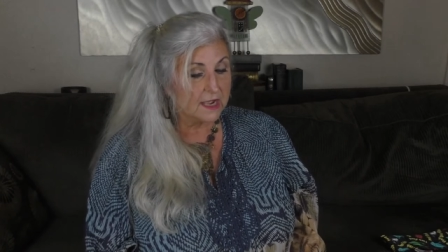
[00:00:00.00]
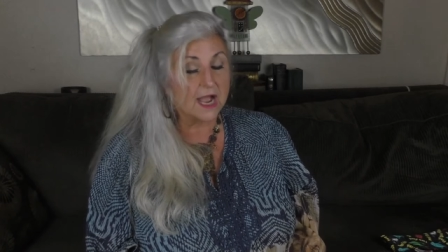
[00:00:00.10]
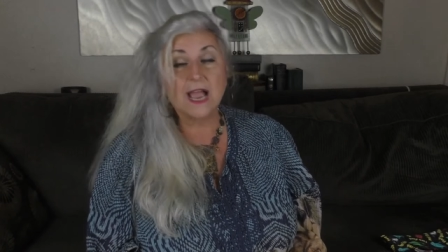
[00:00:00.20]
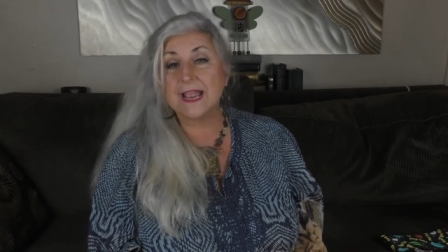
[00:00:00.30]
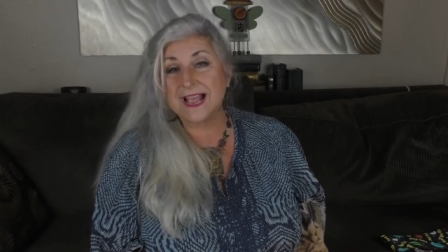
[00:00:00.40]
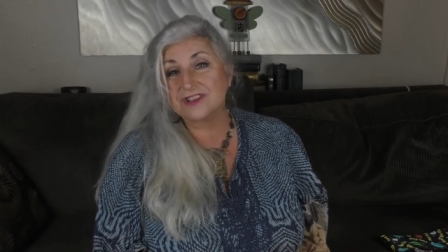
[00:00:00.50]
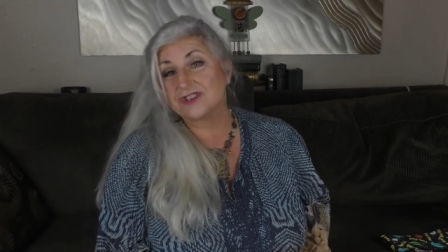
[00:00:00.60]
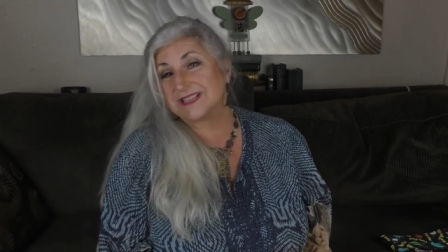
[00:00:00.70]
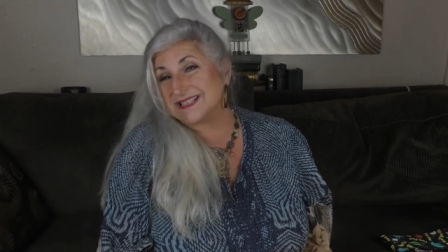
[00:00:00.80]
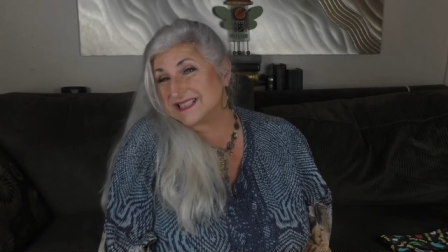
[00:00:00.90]
I
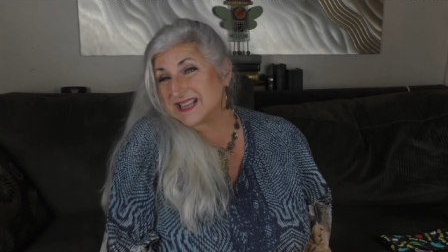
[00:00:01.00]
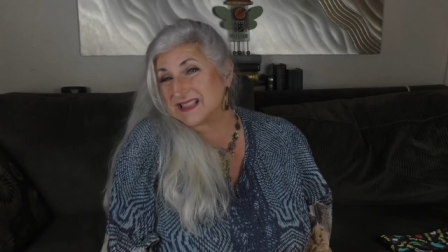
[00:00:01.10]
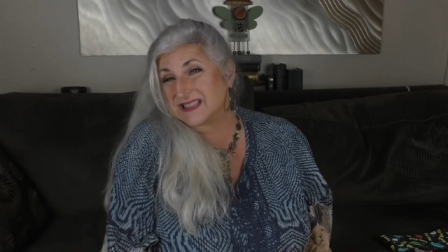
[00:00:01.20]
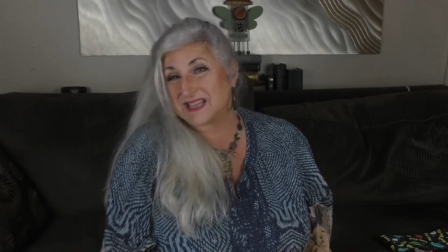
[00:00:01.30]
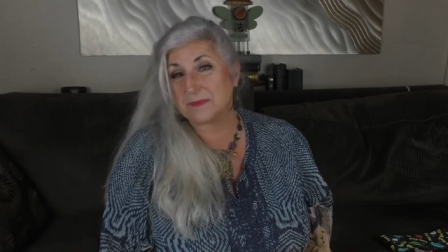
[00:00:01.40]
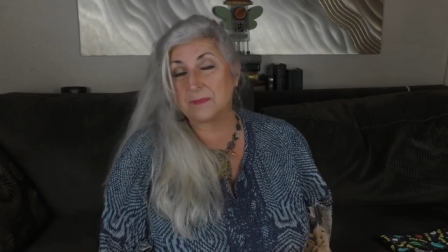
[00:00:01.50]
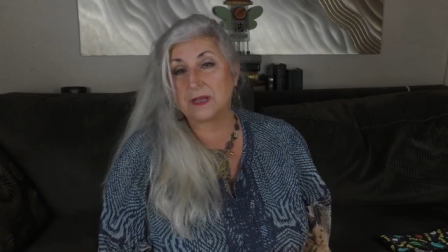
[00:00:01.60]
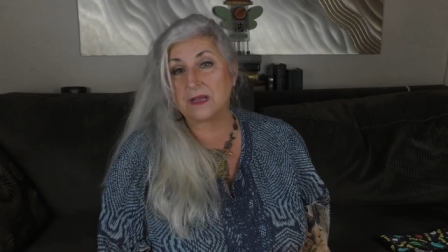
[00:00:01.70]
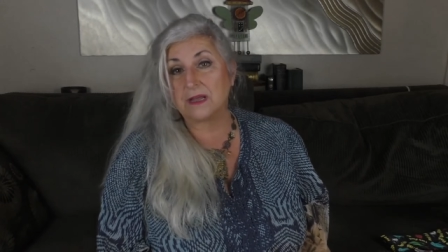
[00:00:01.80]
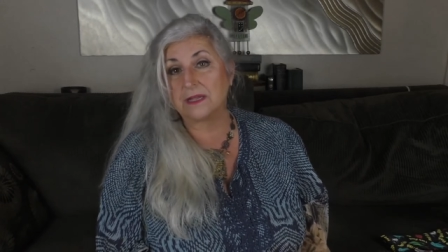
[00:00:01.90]
actually sent them
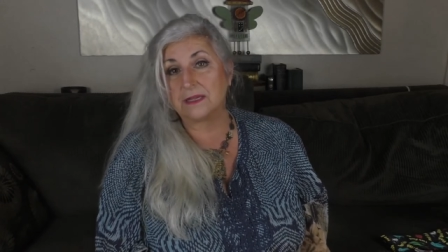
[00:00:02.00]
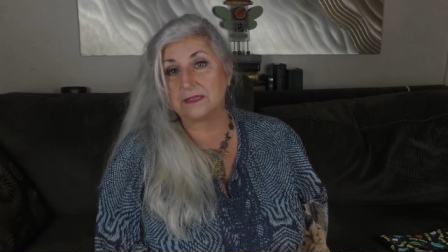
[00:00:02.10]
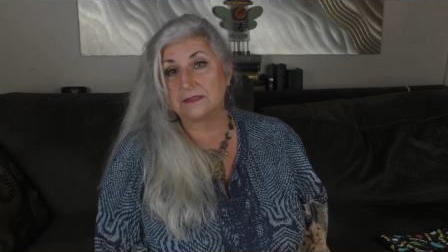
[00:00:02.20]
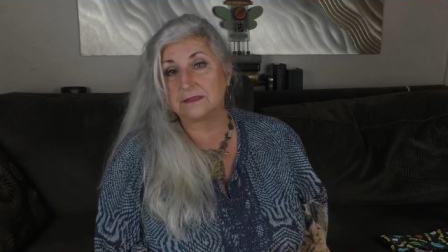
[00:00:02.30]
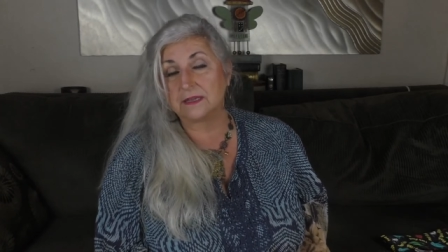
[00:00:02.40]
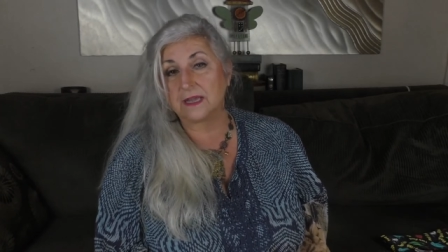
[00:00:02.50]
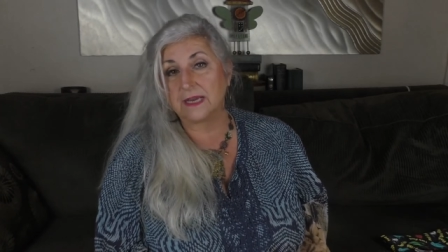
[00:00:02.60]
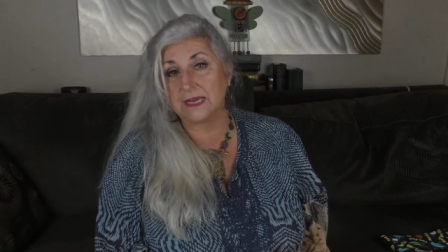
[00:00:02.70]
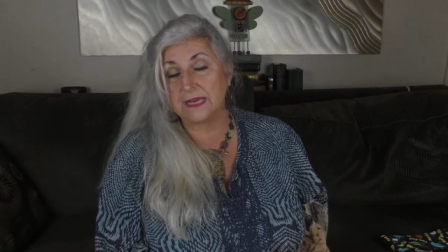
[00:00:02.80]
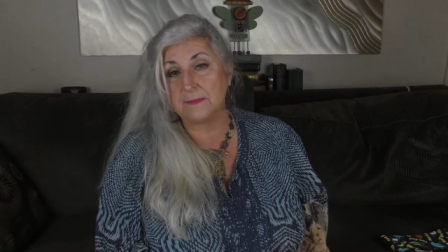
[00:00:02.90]

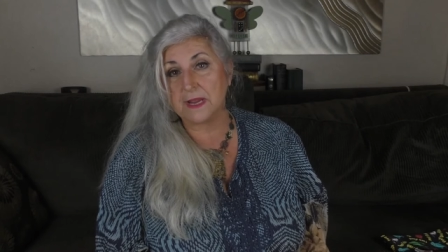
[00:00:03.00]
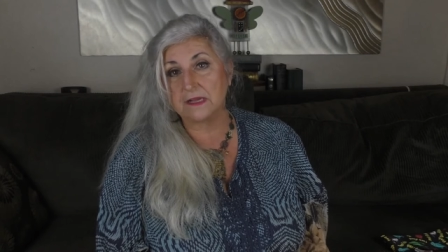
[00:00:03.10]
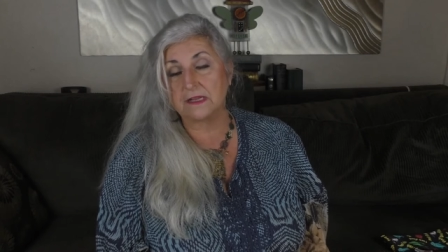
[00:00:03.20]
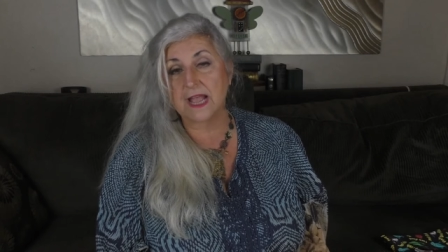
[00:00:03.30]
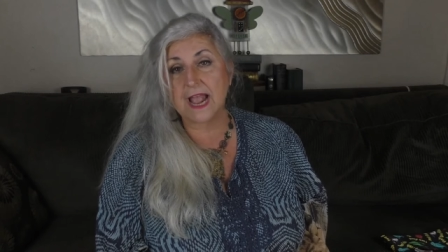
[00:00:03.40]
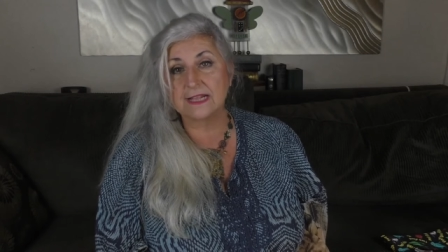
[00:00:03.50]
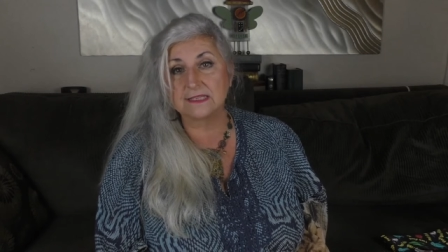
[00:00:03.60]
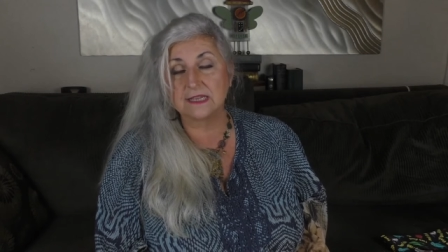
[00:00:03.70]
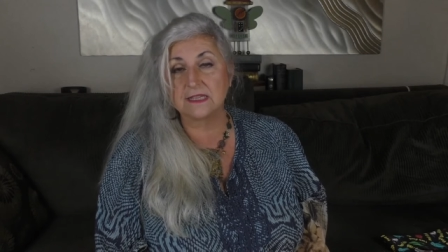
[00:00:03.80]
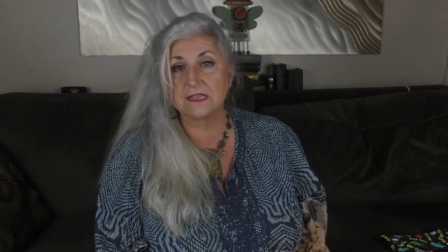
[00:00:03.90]
an email
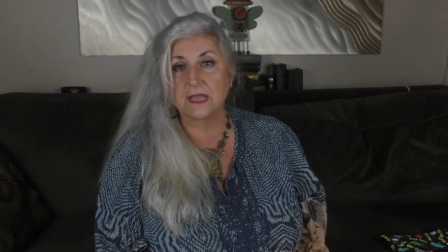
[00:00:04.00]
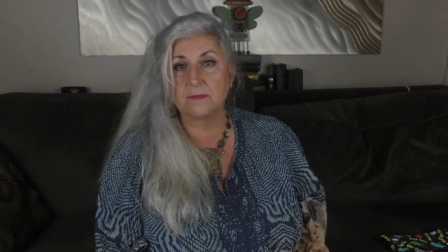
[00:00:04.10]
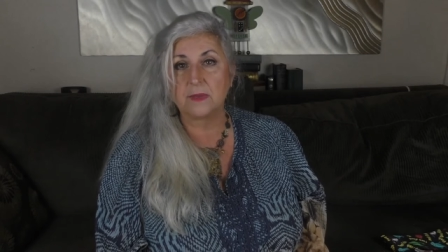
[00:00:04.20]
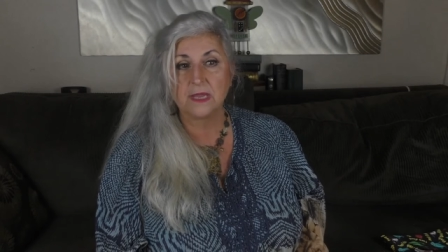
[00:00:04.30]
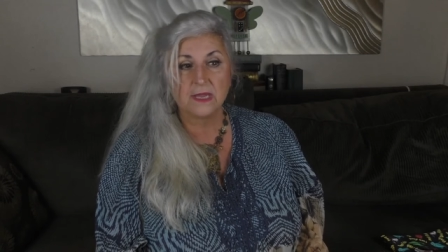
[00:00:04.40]
asking them